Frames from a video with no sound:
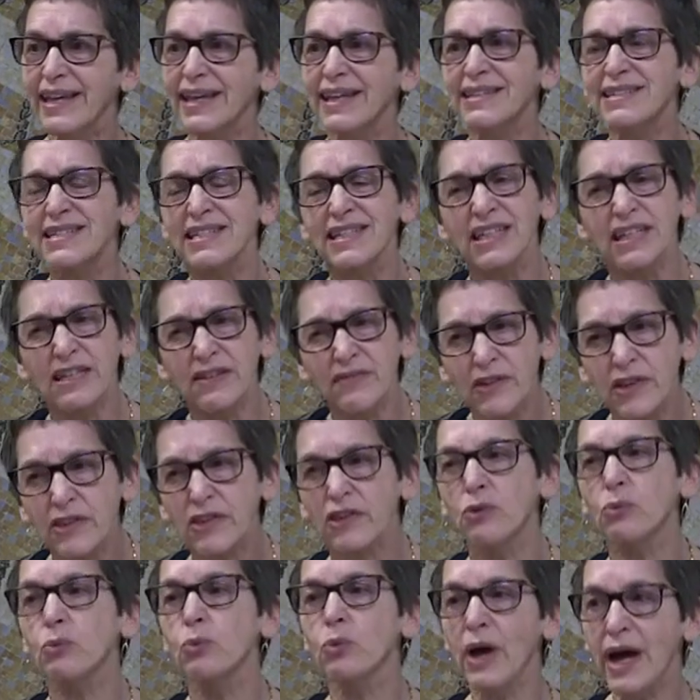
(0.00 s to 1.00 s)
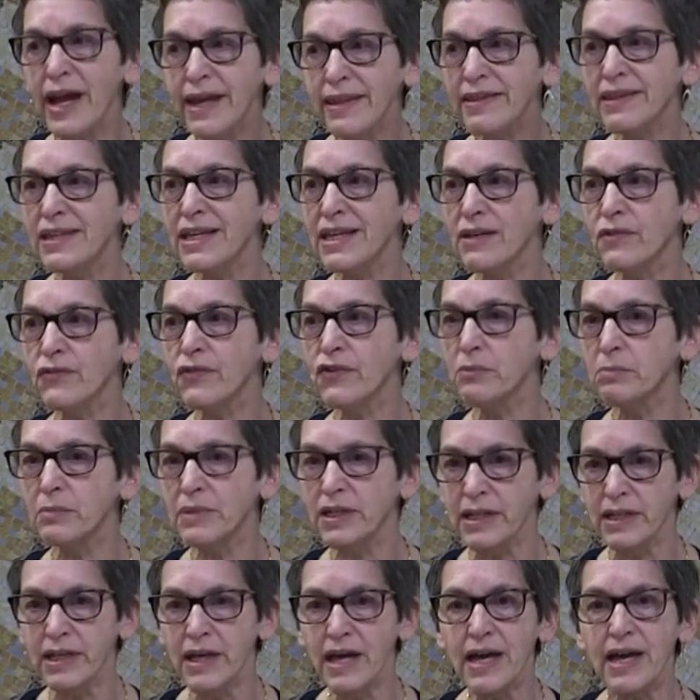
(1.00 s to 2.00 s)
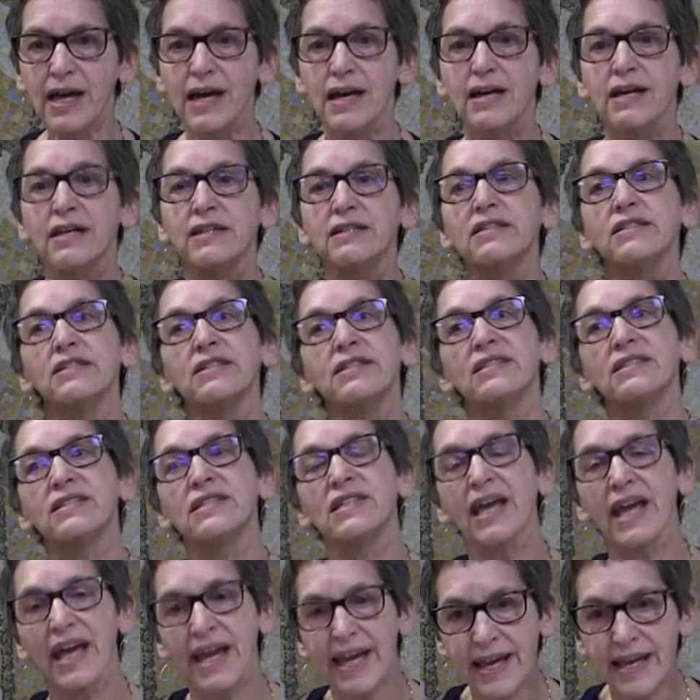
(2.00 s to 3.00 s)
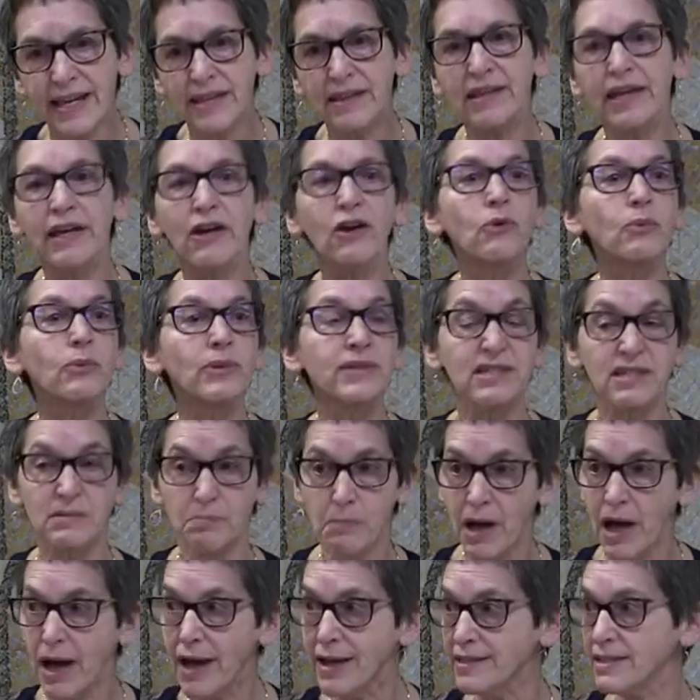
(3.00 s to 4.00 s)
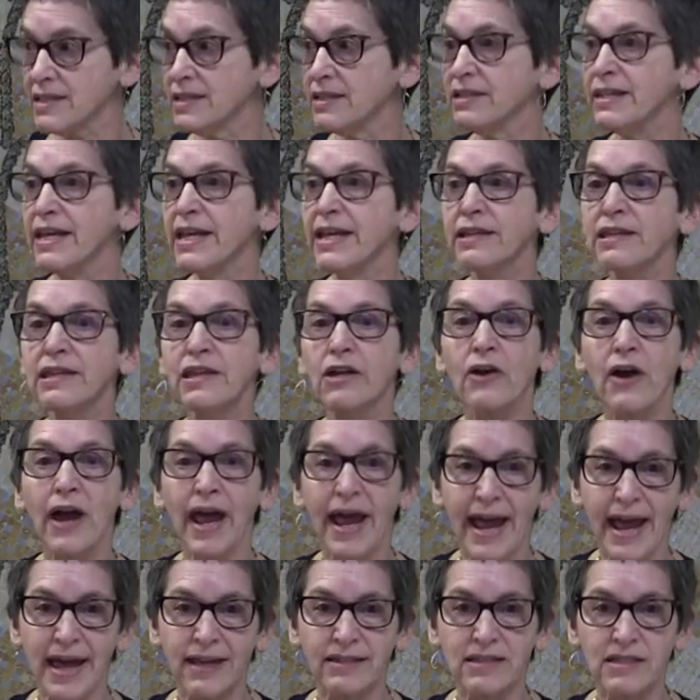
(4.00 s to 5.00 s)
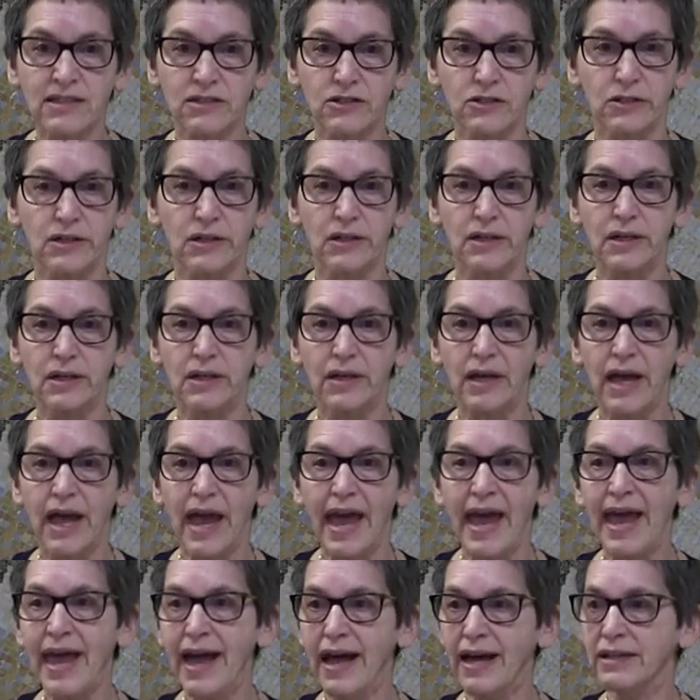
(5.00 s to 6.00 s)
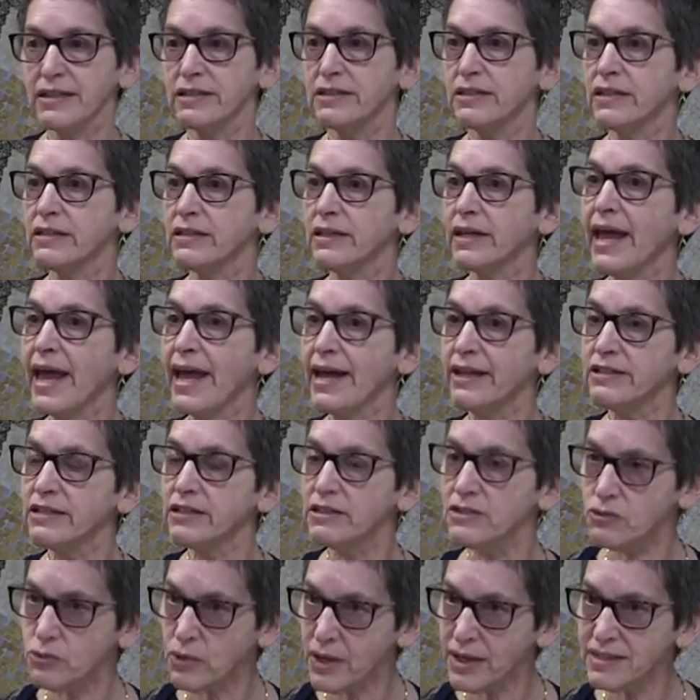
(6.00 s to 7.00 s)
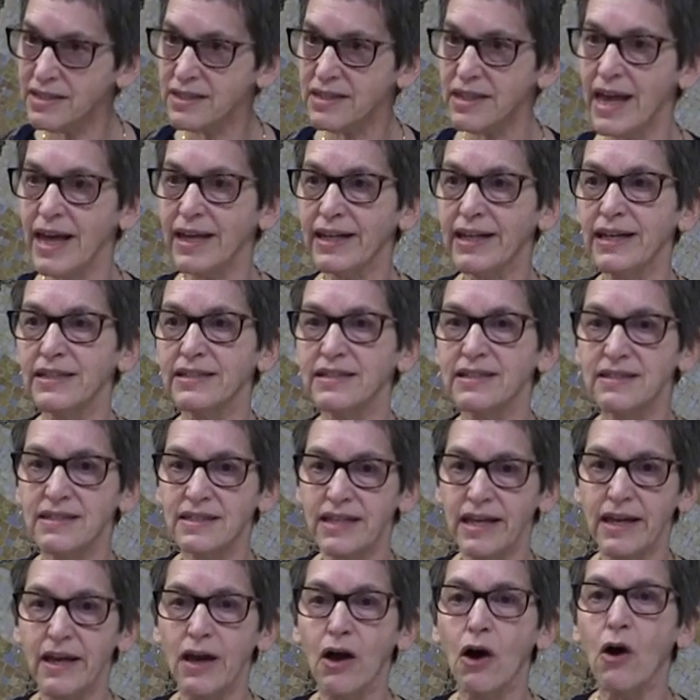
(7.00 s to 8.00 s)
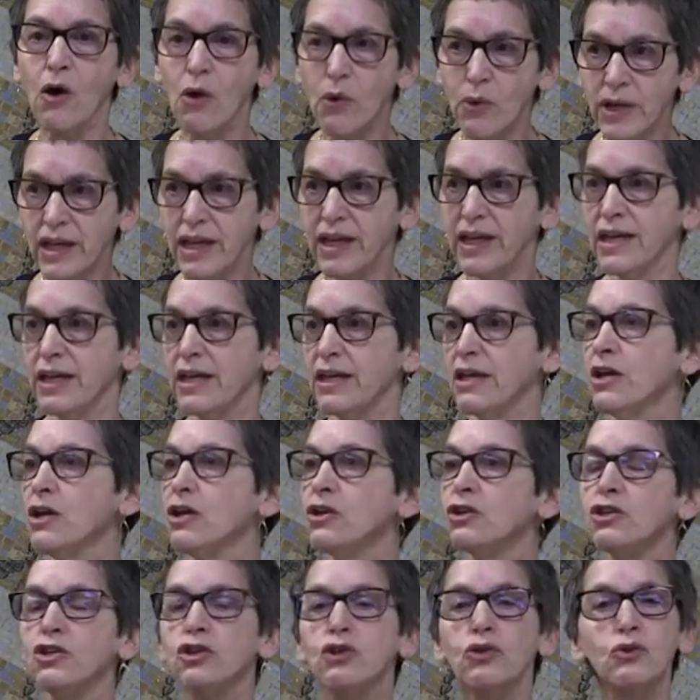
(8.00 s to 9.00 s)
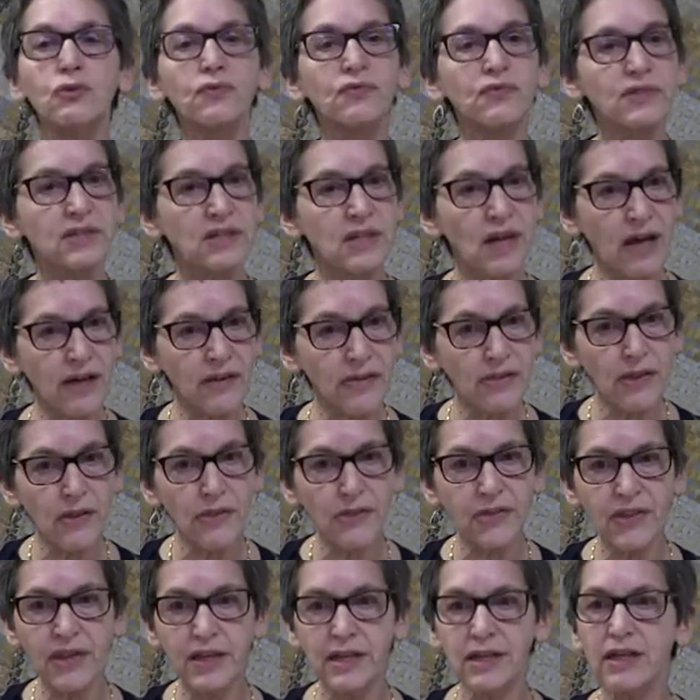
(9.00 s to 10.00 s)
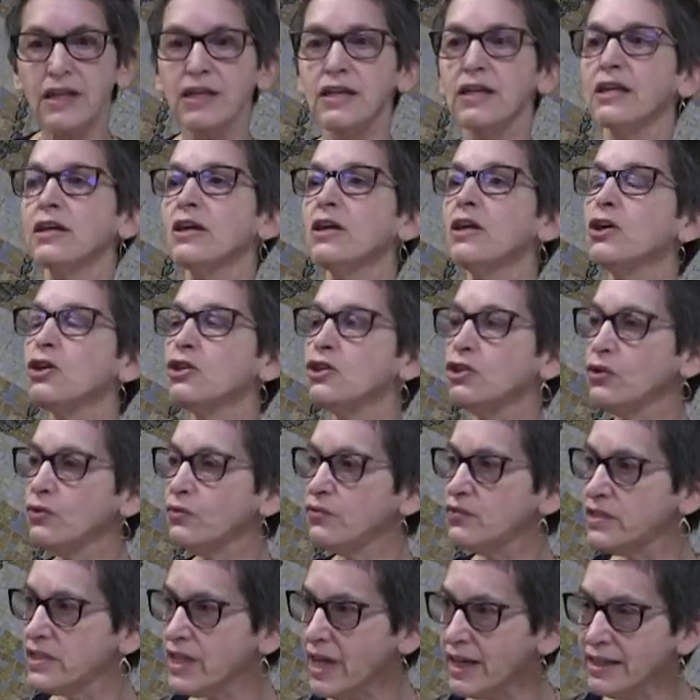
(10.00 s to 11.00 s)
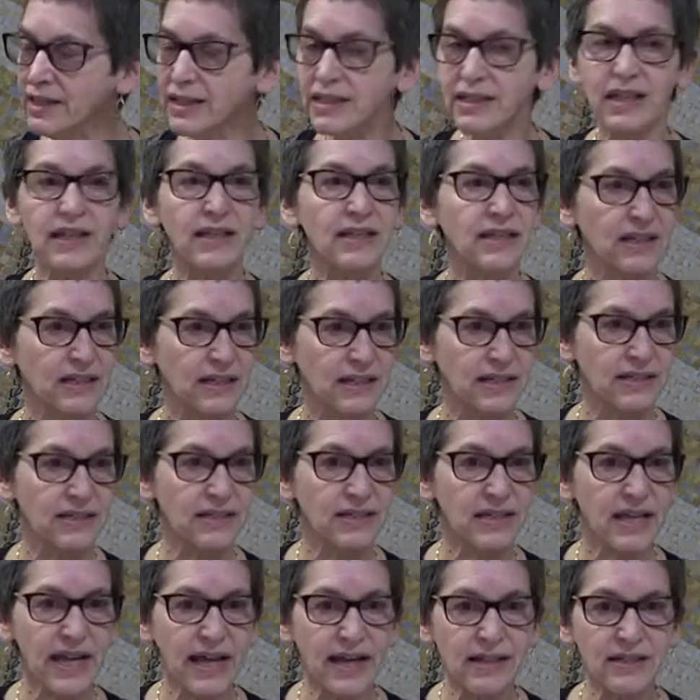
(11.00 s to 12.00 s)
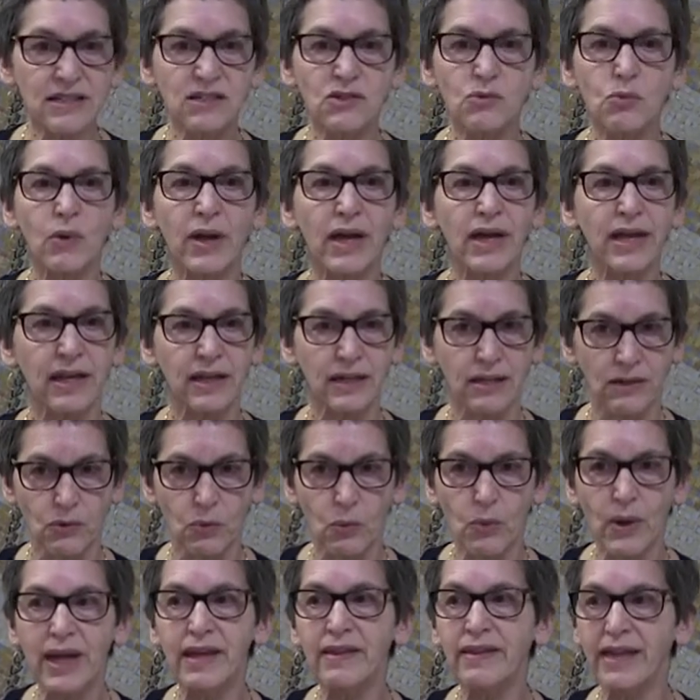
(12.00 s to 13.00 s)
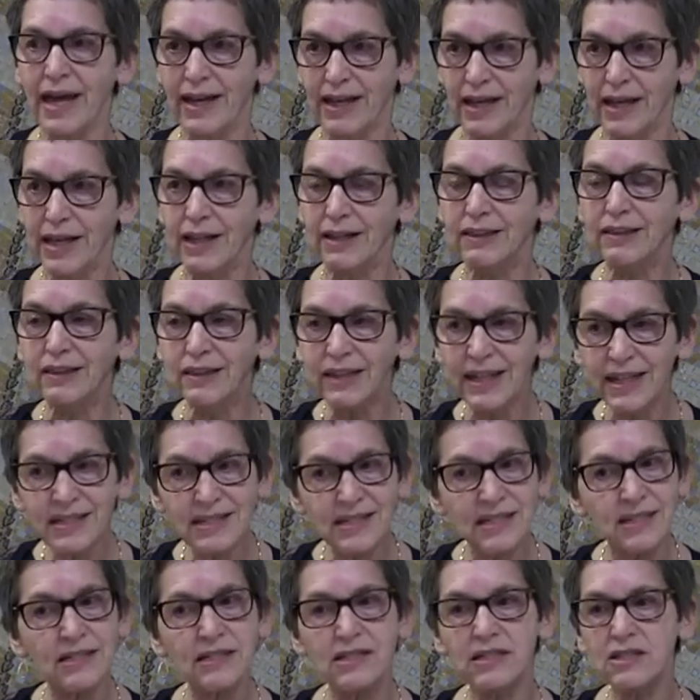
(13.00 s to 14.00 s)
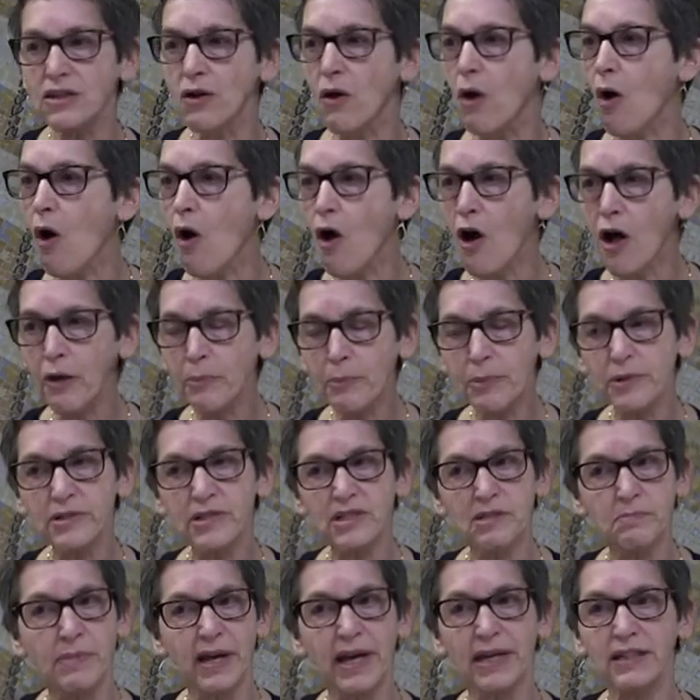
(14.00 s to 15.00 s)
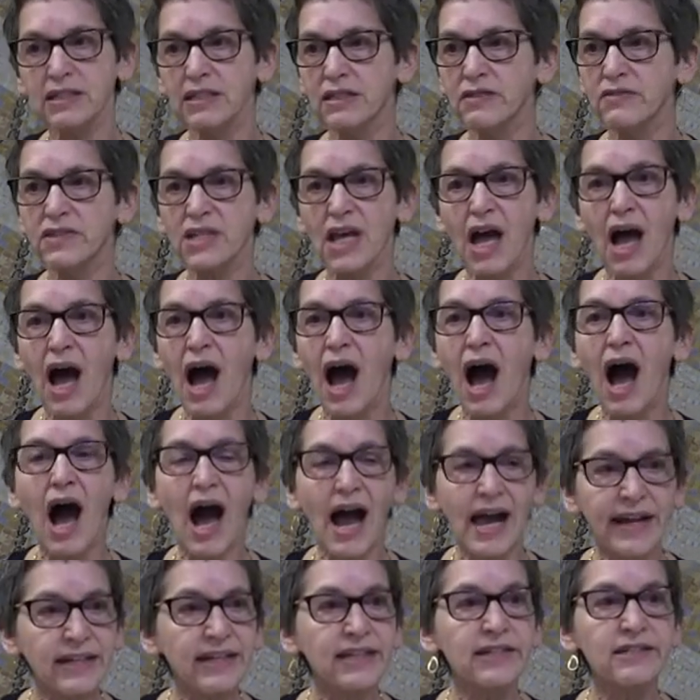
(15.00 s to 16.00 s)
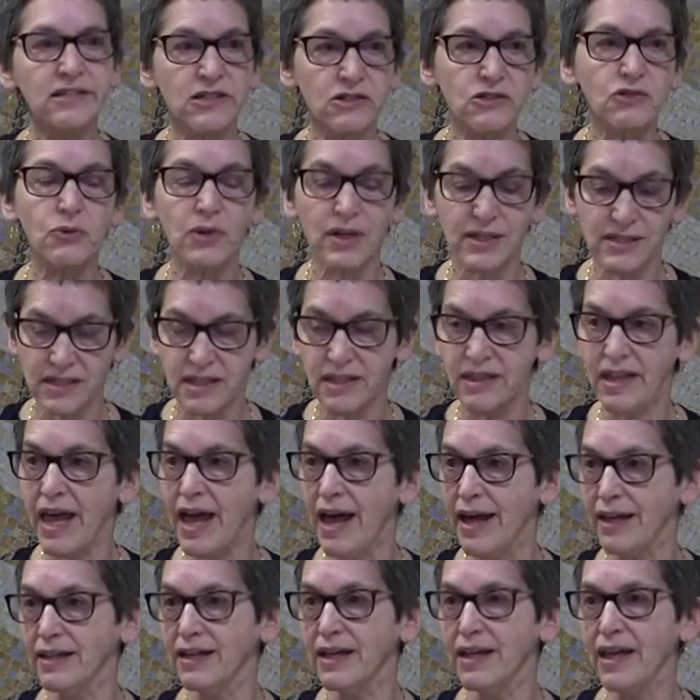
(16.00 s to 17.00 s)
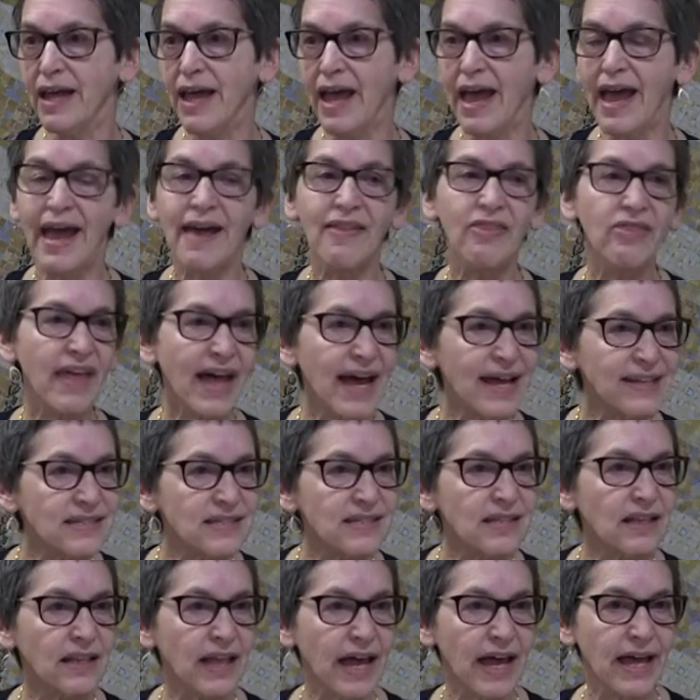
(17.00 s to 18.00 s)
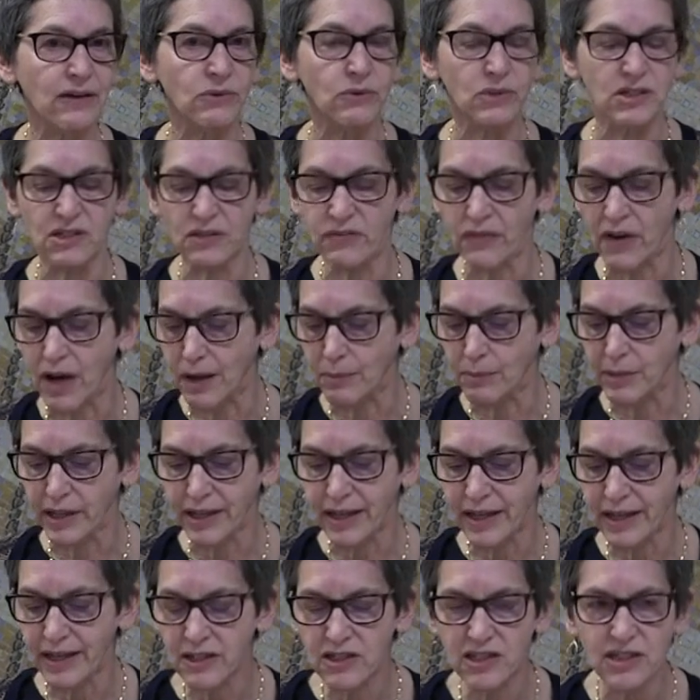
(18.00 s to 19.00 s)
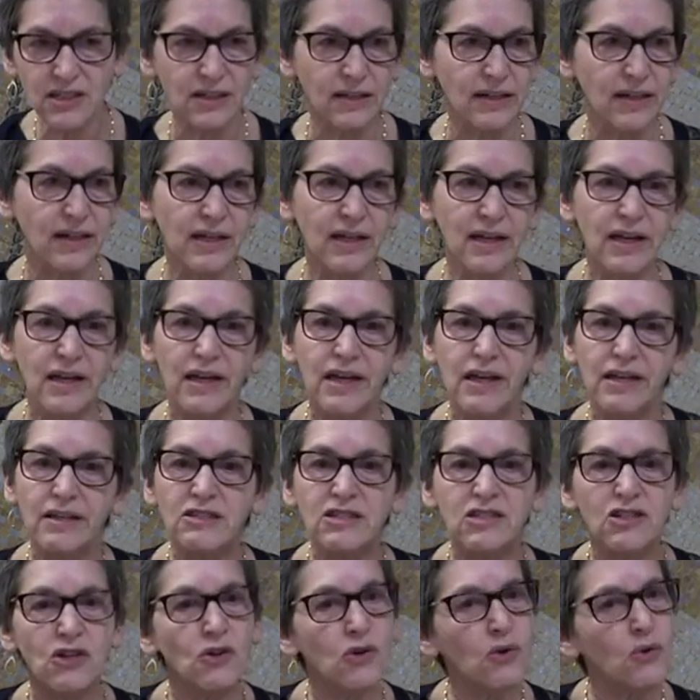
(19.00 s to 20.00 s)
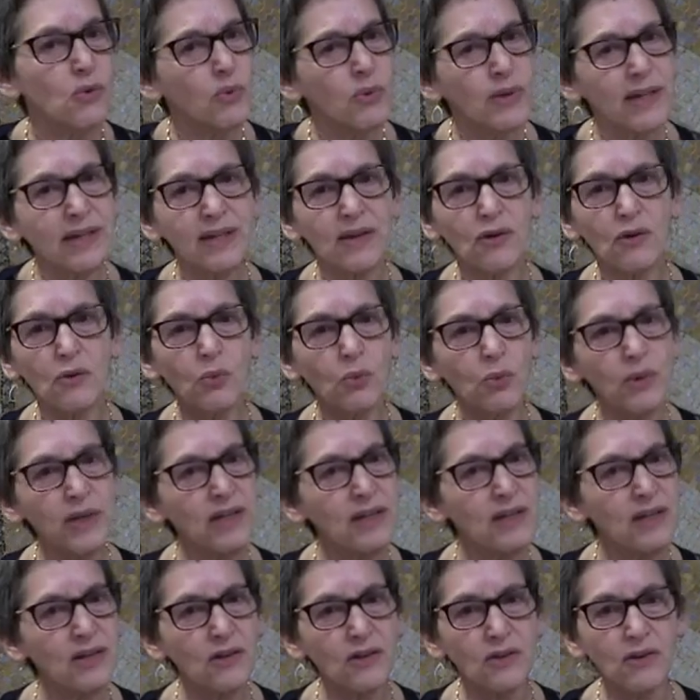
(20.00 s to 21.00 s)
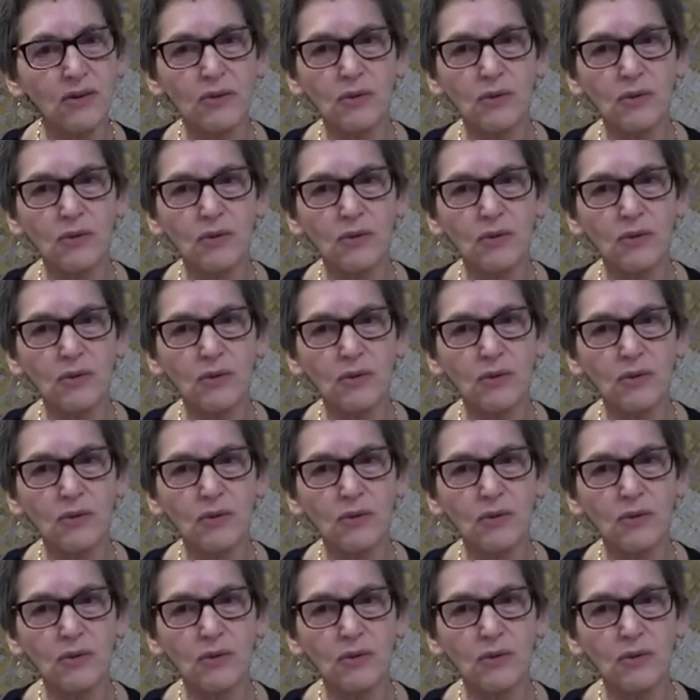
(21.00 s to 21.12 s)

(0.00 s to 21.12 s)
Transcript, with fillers: it's even the right thing for me to take their response, to take their answer, and, and to trust that and to say, okay, you've done the thinking, you've done it in an intense way, in a way that listens to all perspectives, I need to trust that. And that's the language of obligation. So we, we,